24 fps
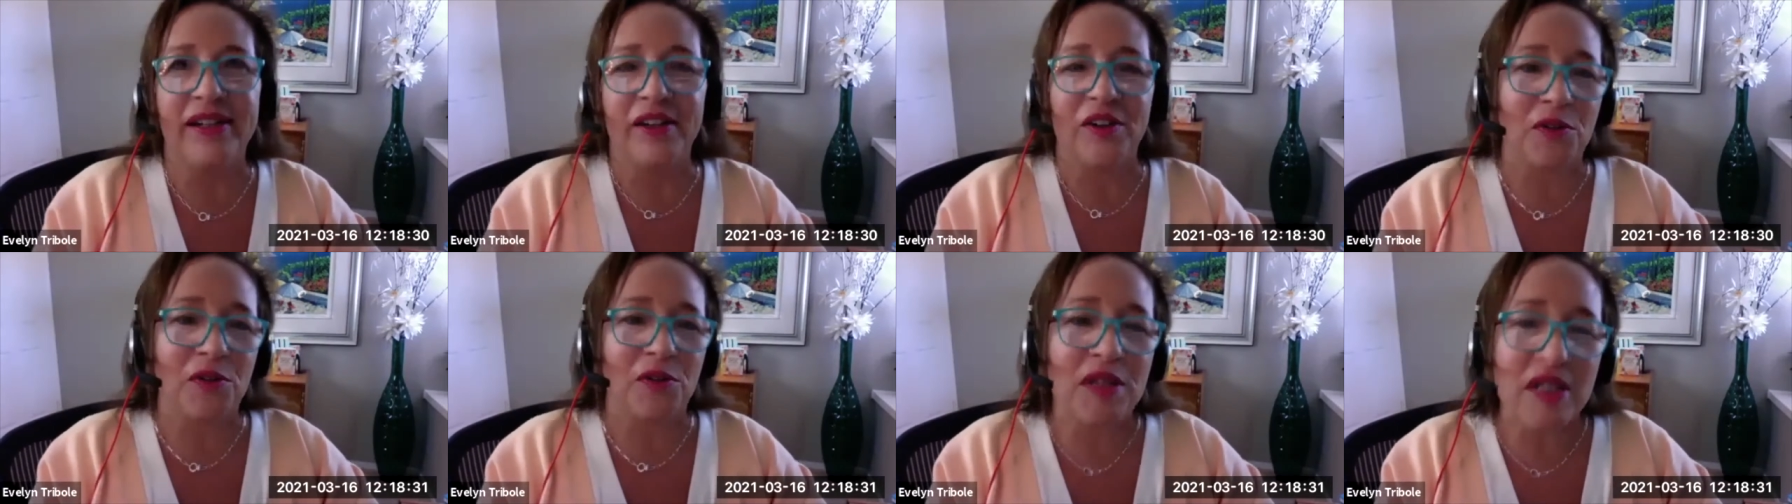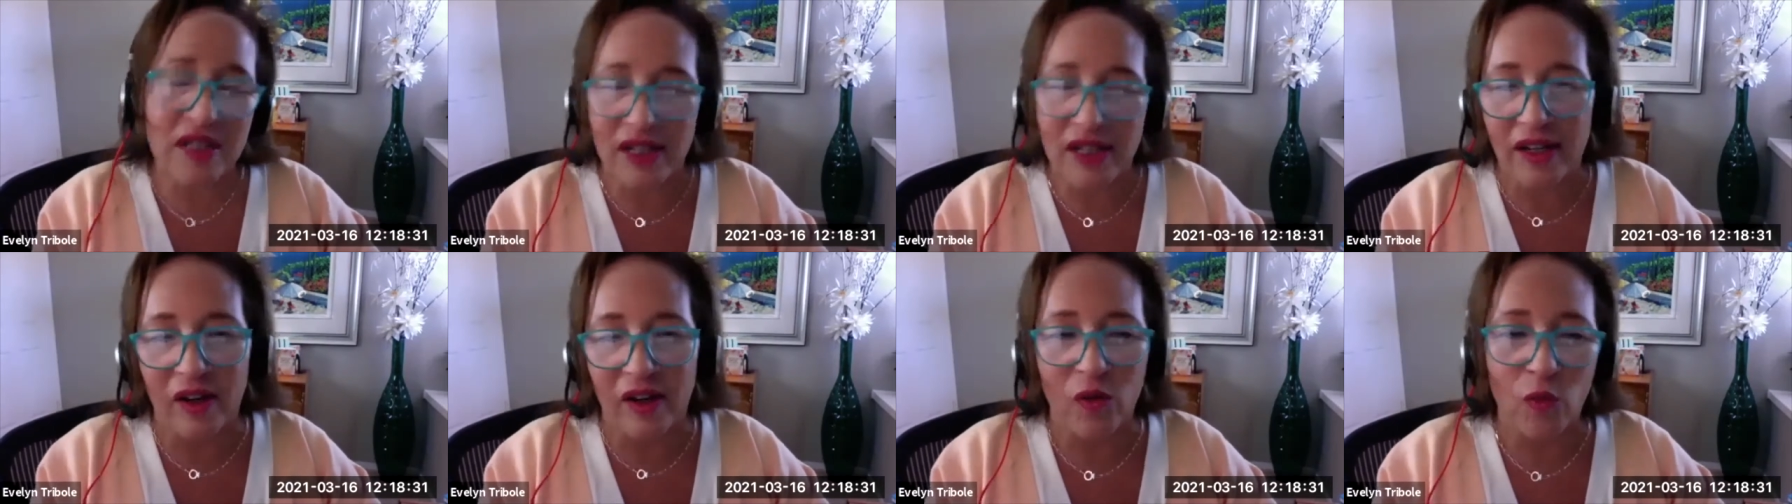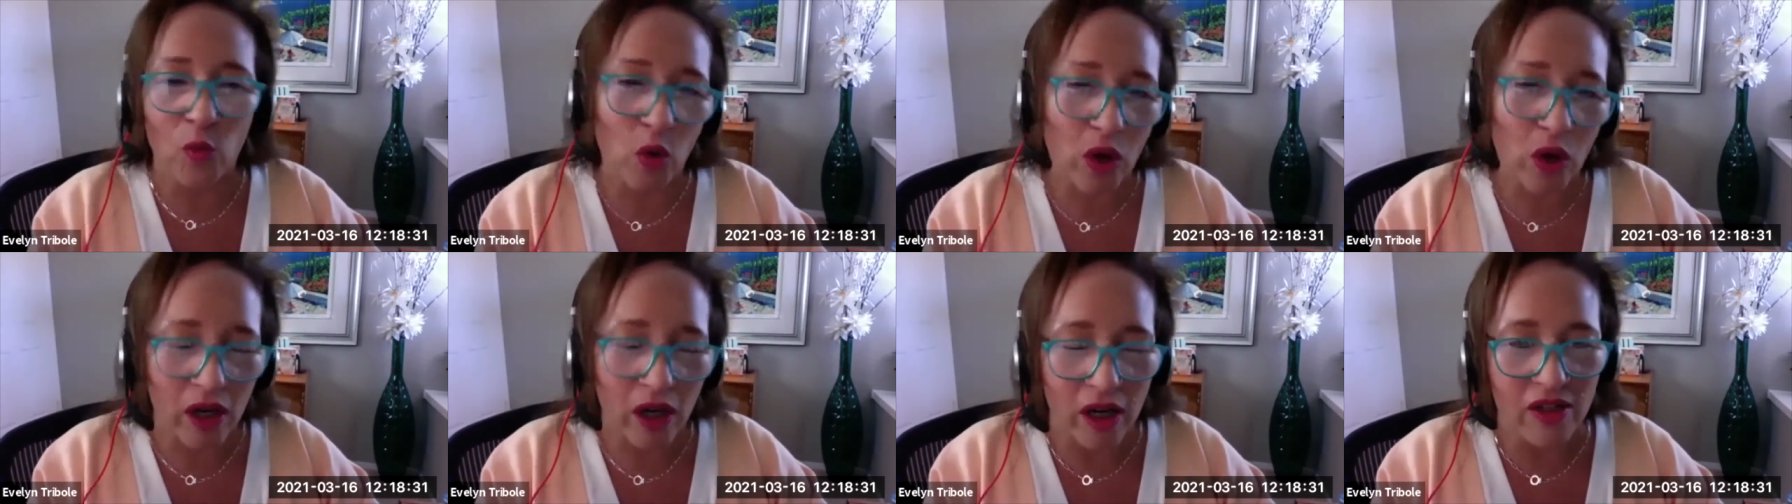
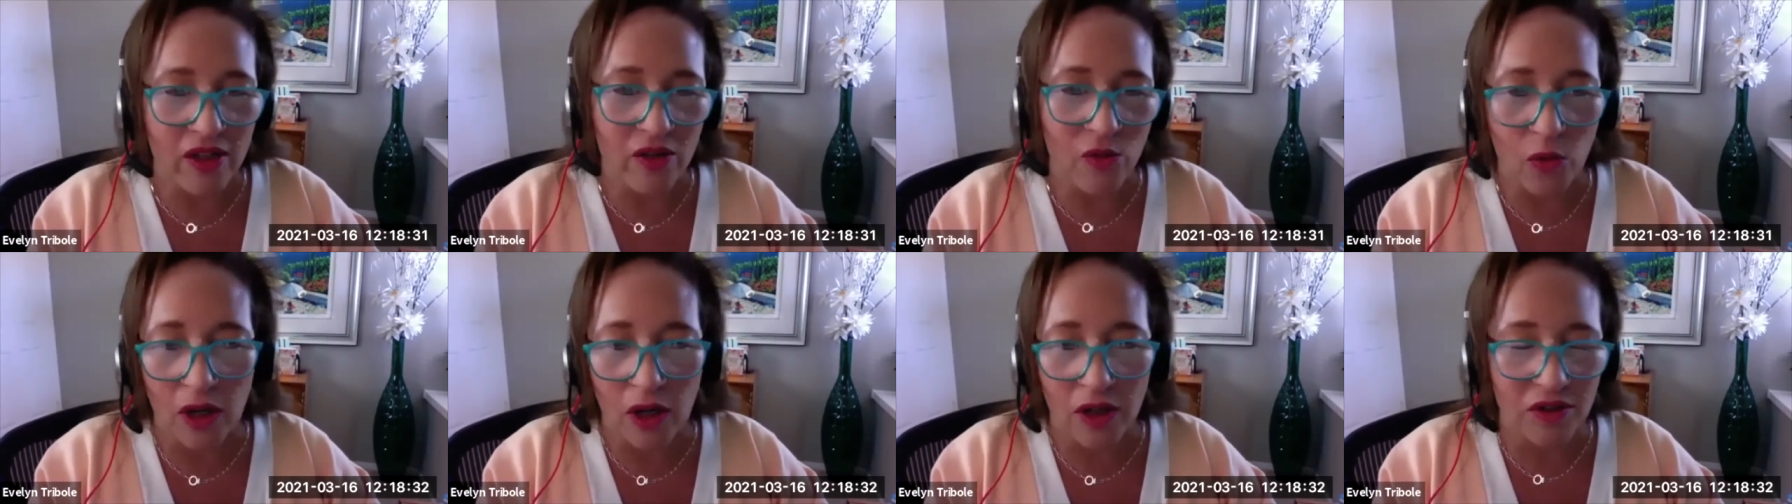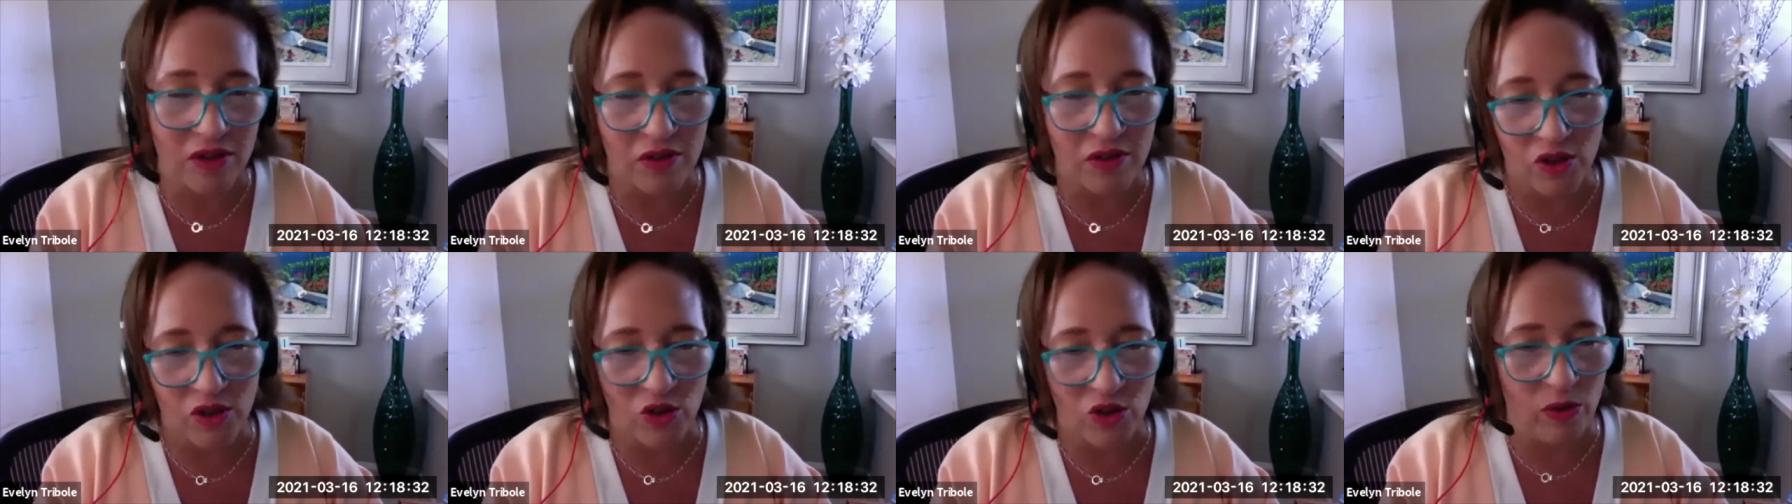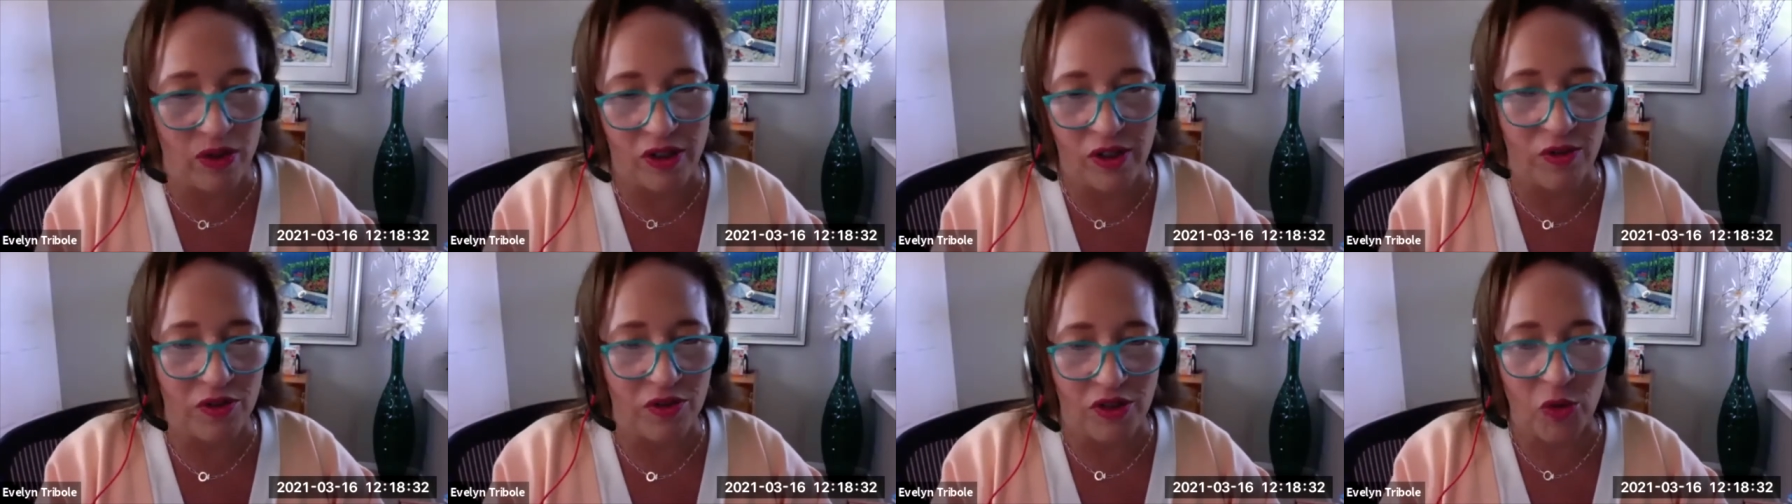understand why you want to do
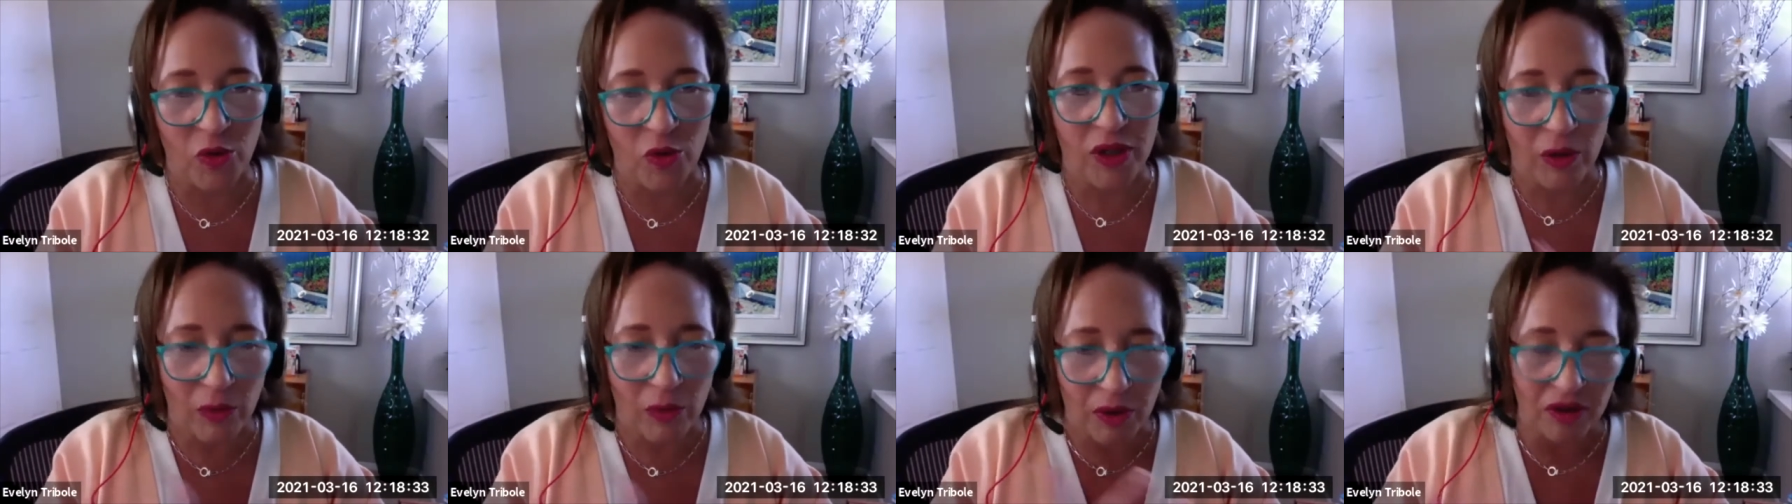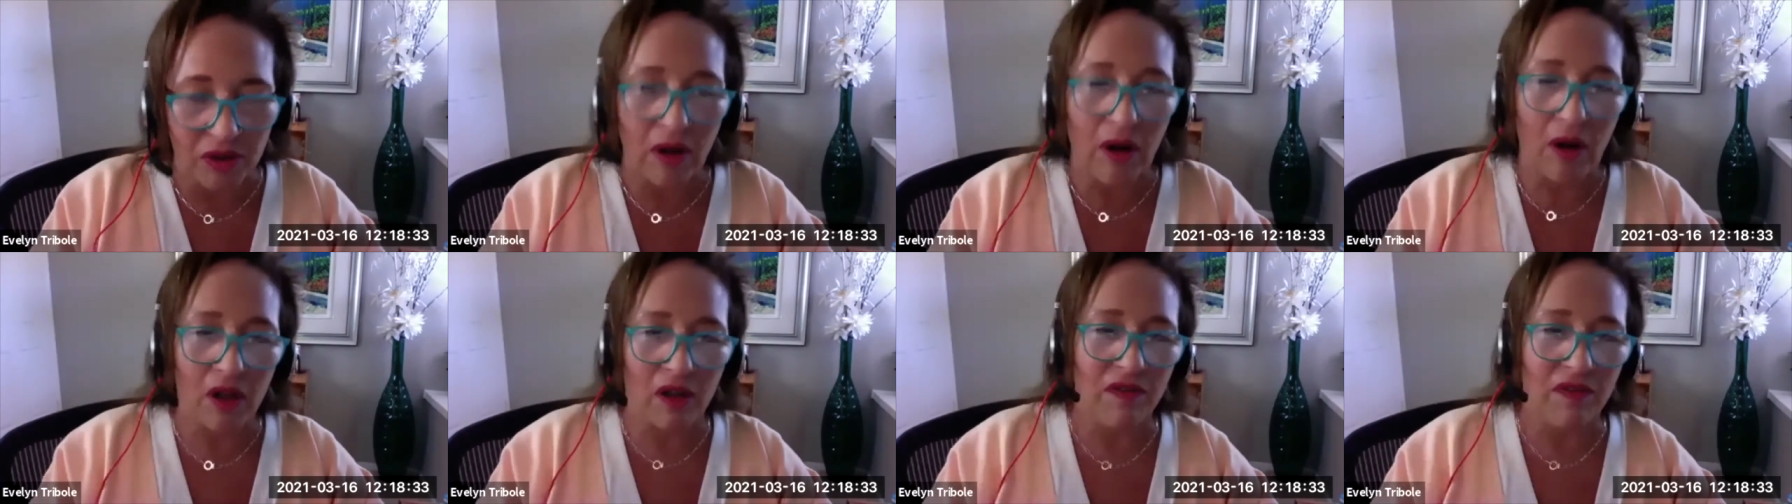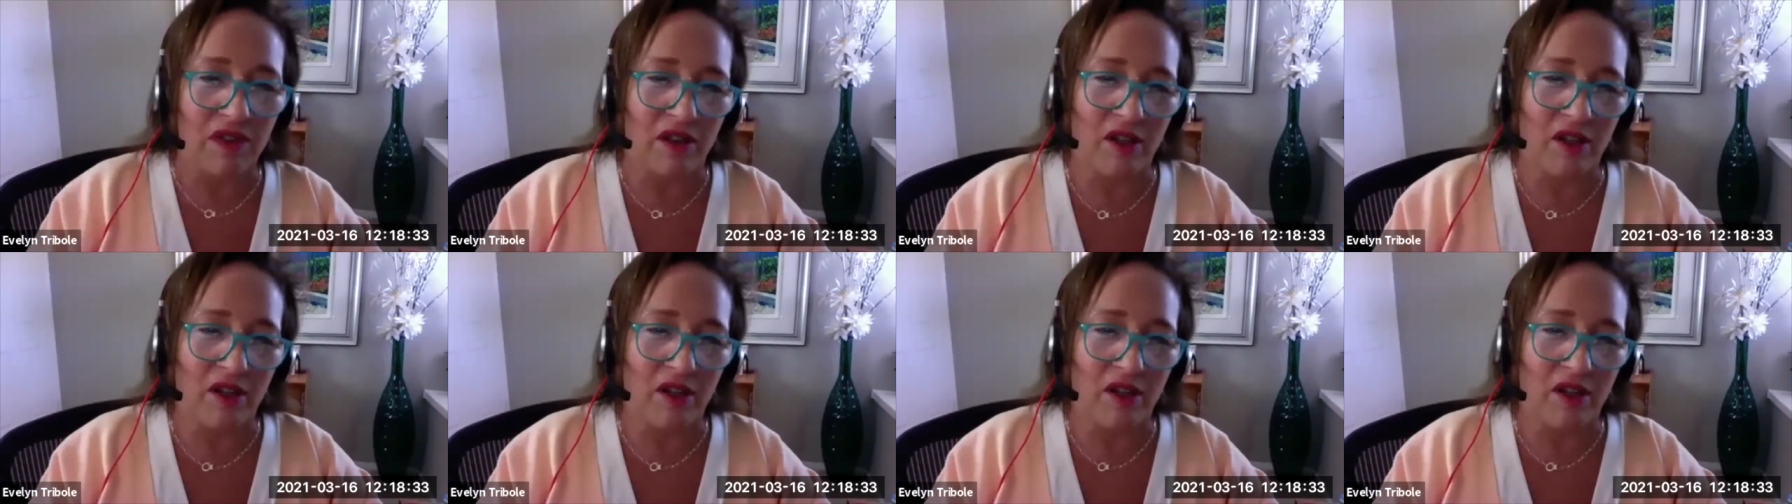what you're doing with all of